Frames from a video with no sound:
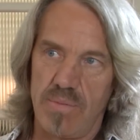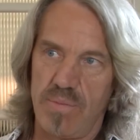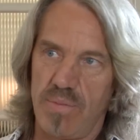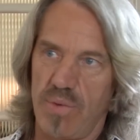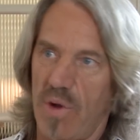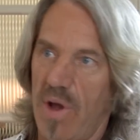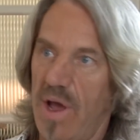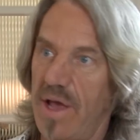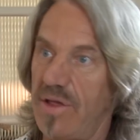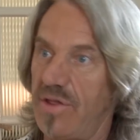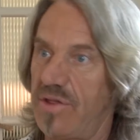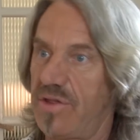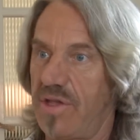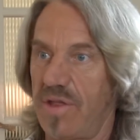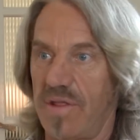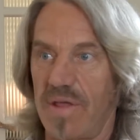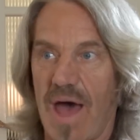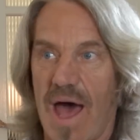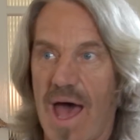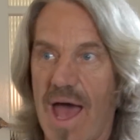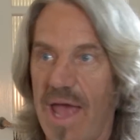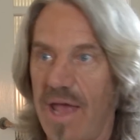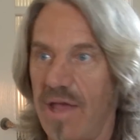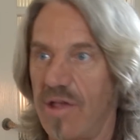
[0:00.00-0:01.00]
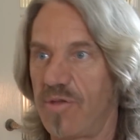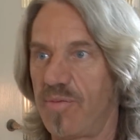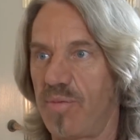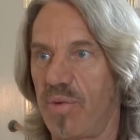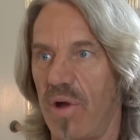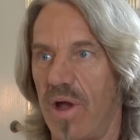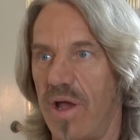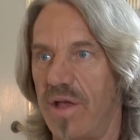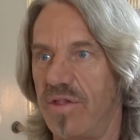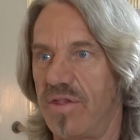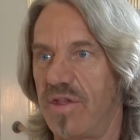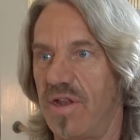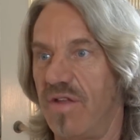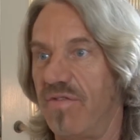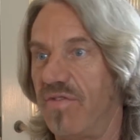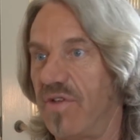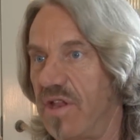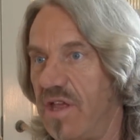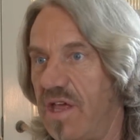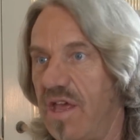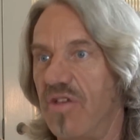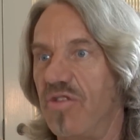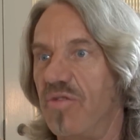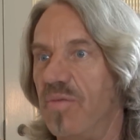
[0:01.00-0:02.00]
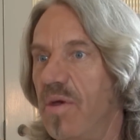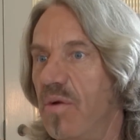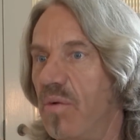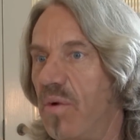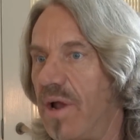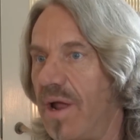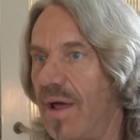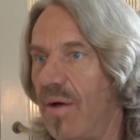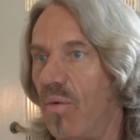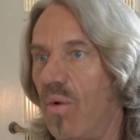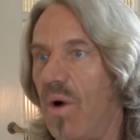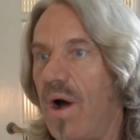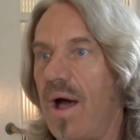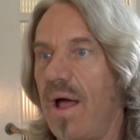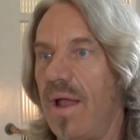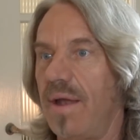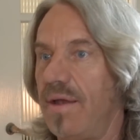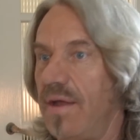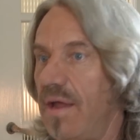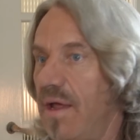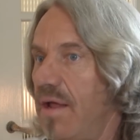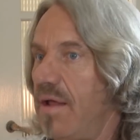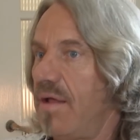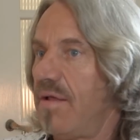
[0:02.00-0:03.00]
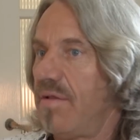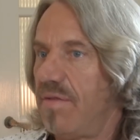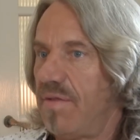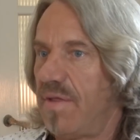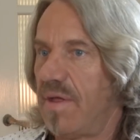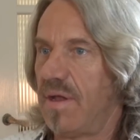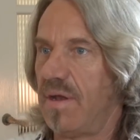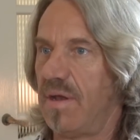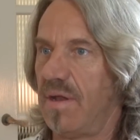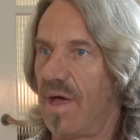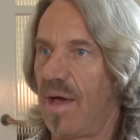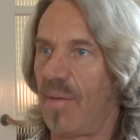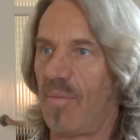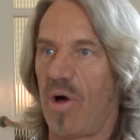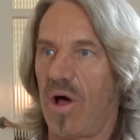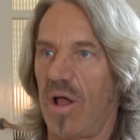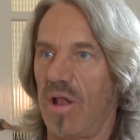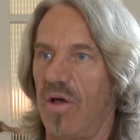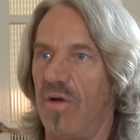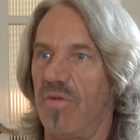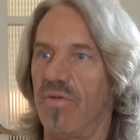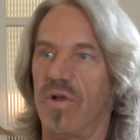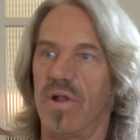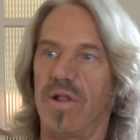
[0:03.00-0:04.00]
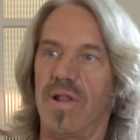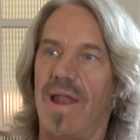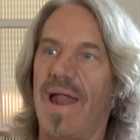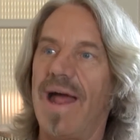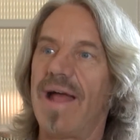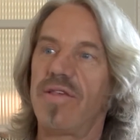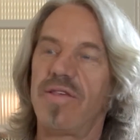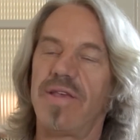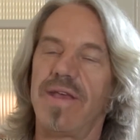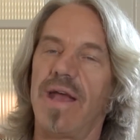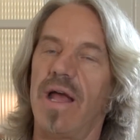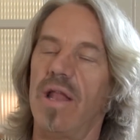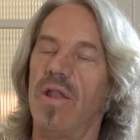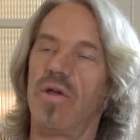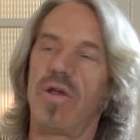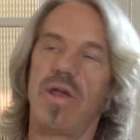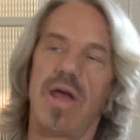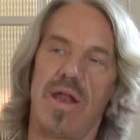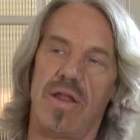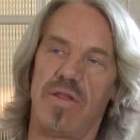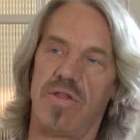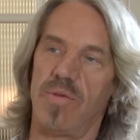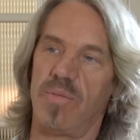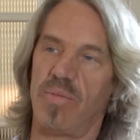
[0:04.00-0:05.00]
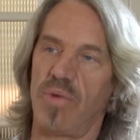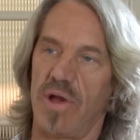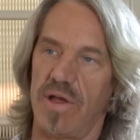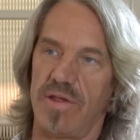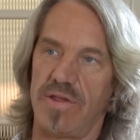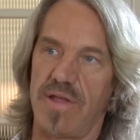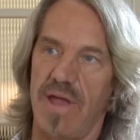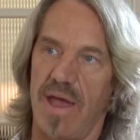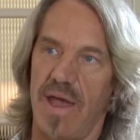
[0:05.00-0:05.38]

price to the highest price, and if it gives me what I want, then I'm all over it. The last thing I look at is the price